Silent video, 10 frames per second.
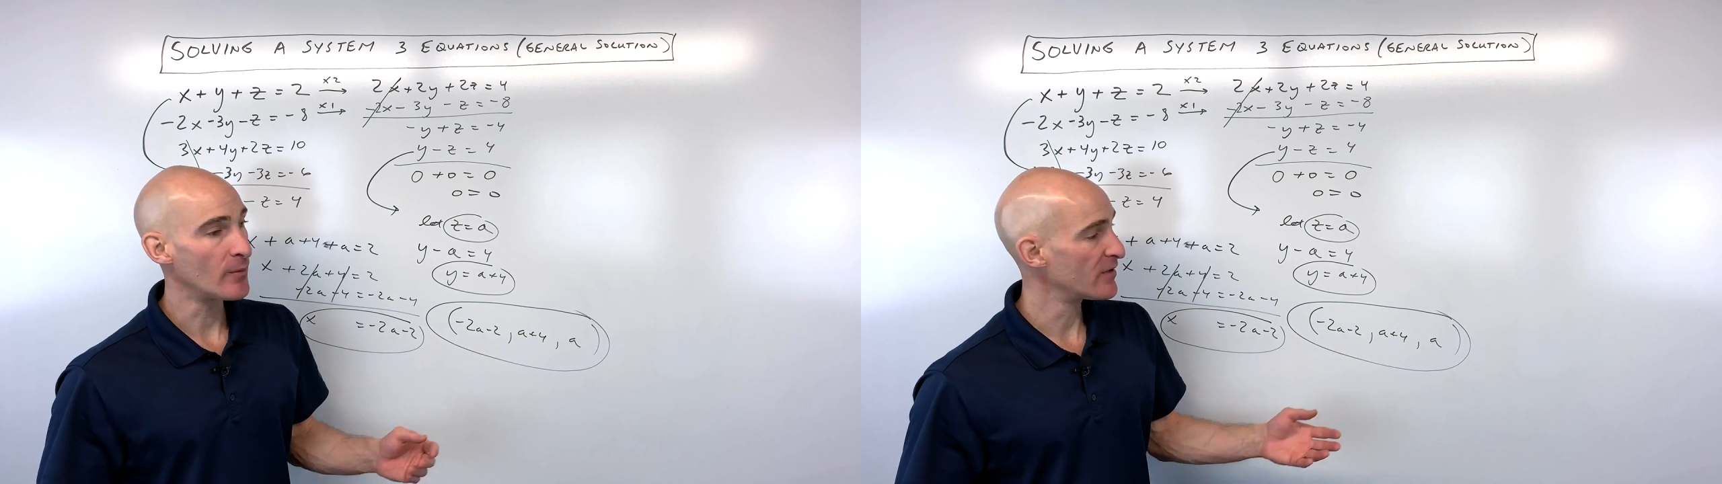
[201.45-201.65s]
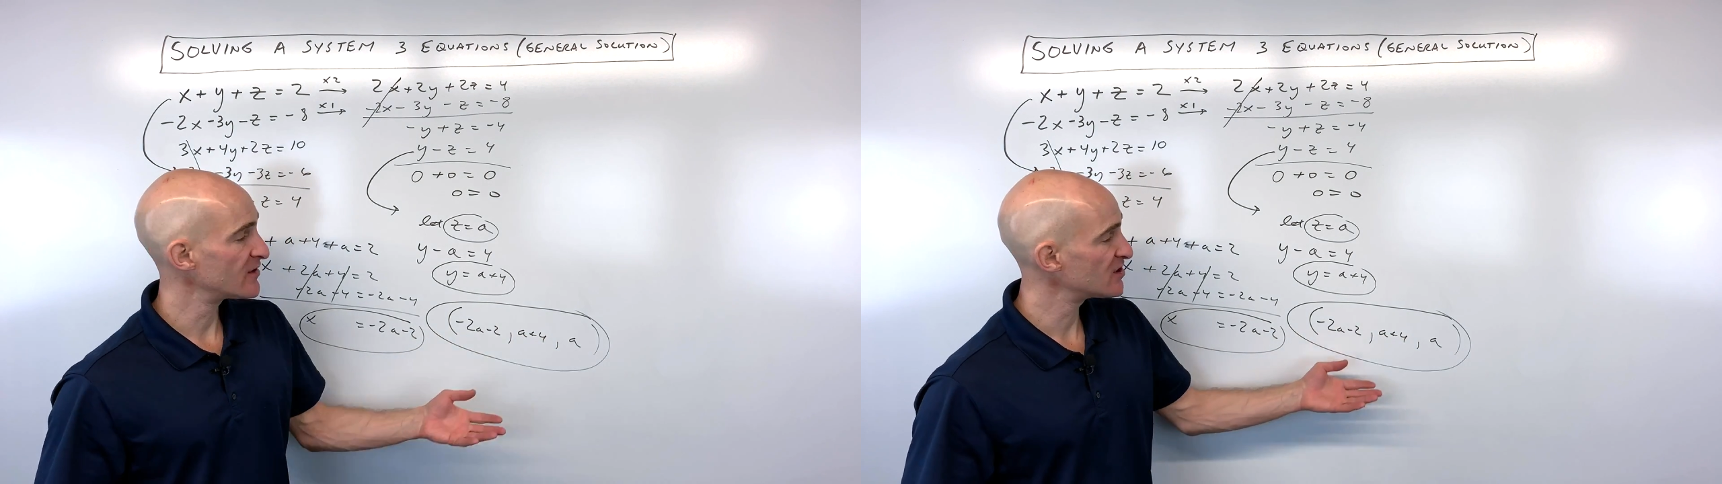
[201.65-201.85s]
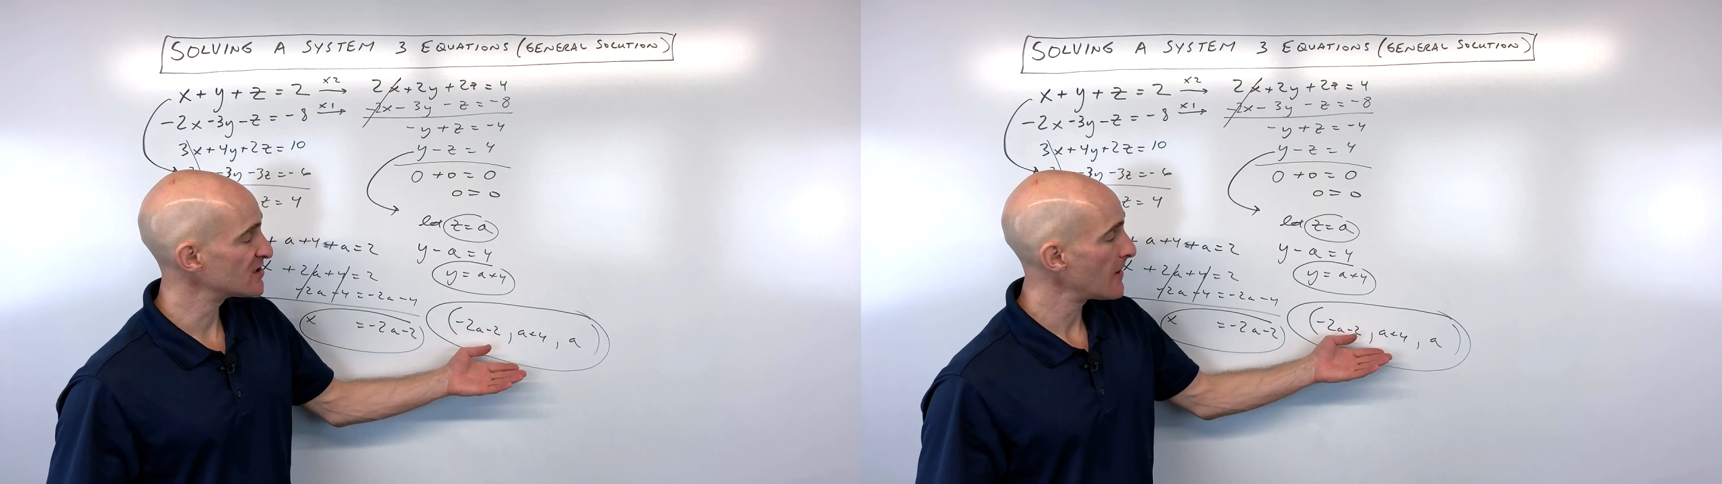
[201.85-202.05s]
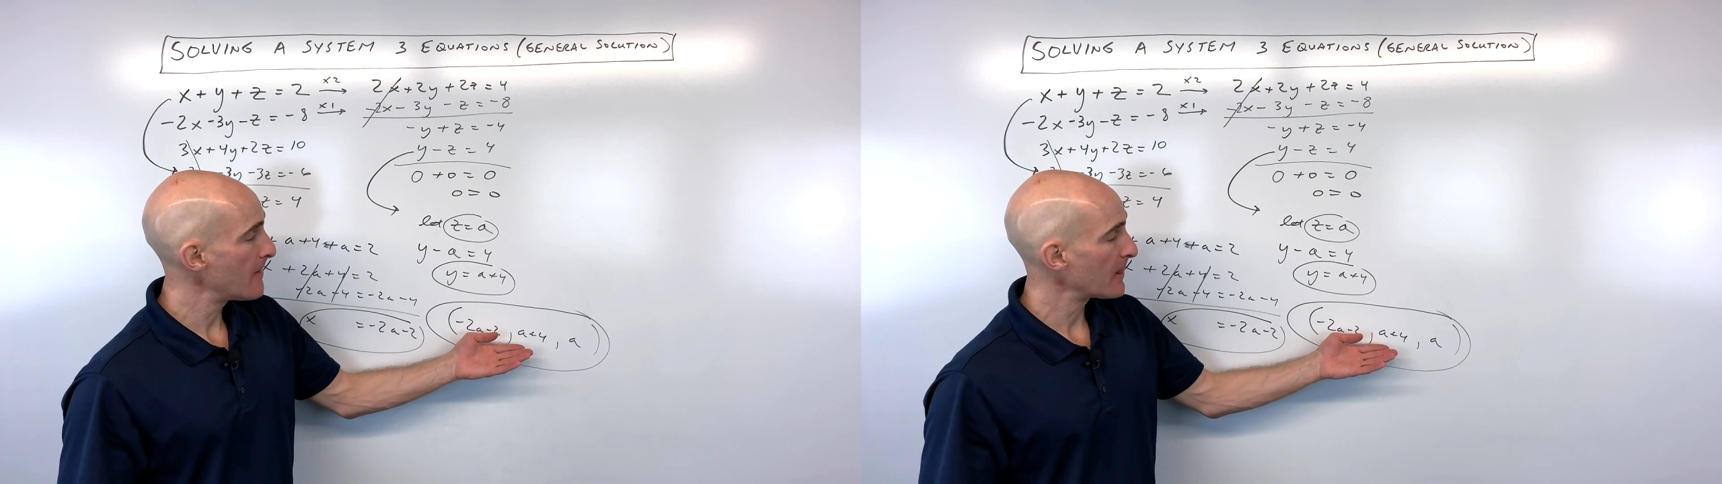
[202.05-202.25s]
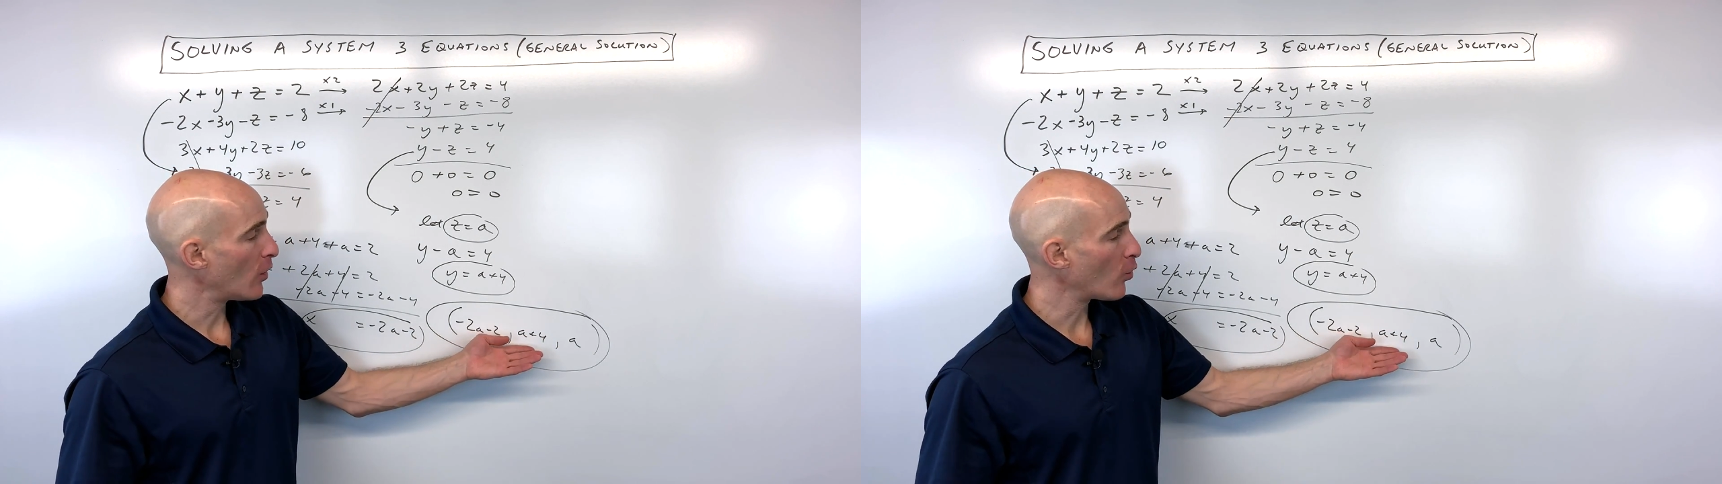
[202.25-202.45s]
But this is
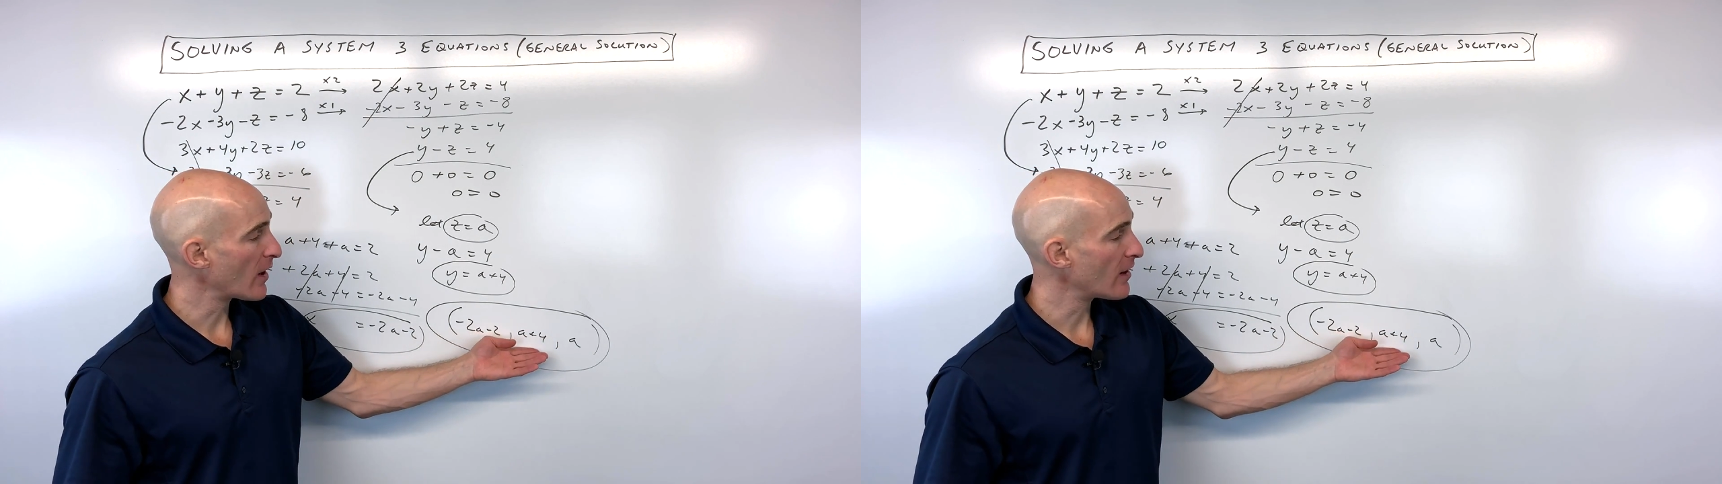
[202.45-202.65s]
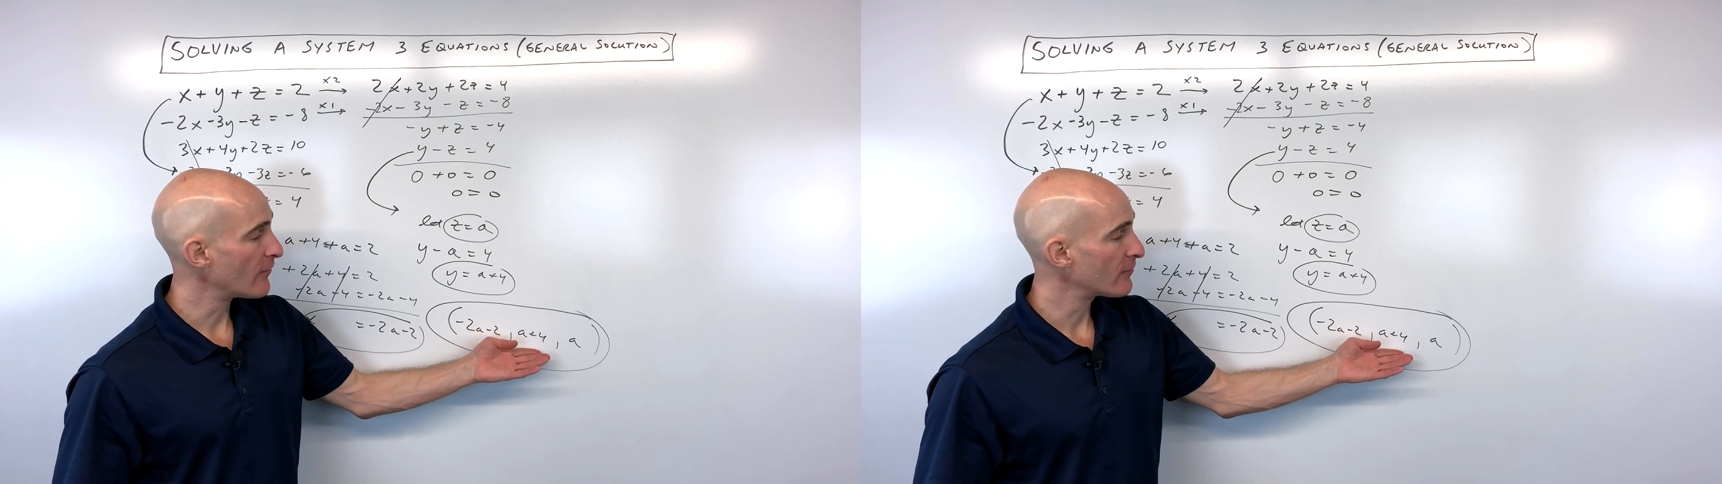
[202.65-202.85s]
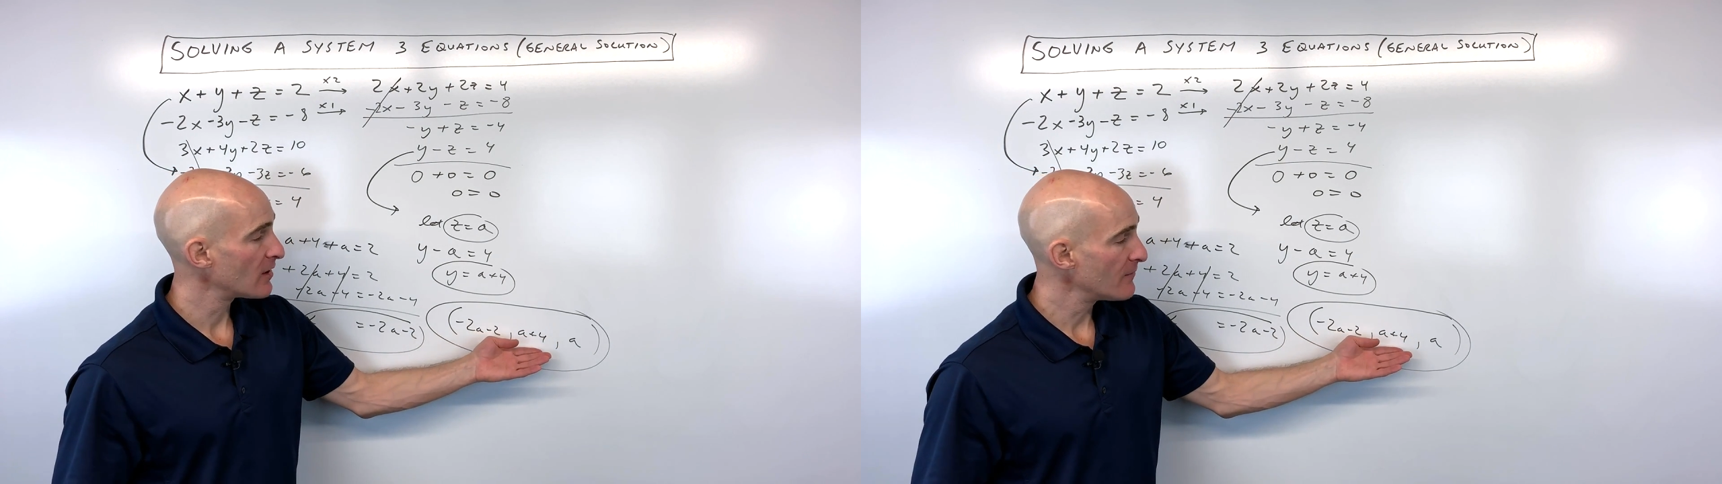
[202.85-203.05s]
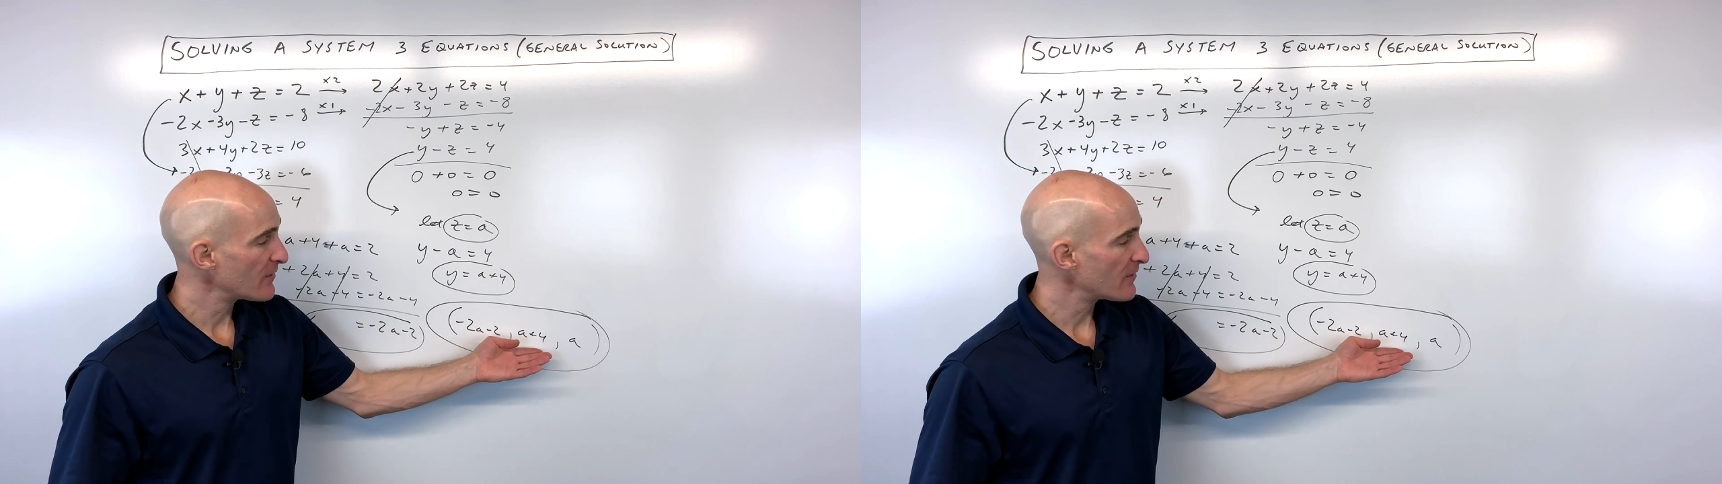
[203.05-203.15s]
a way of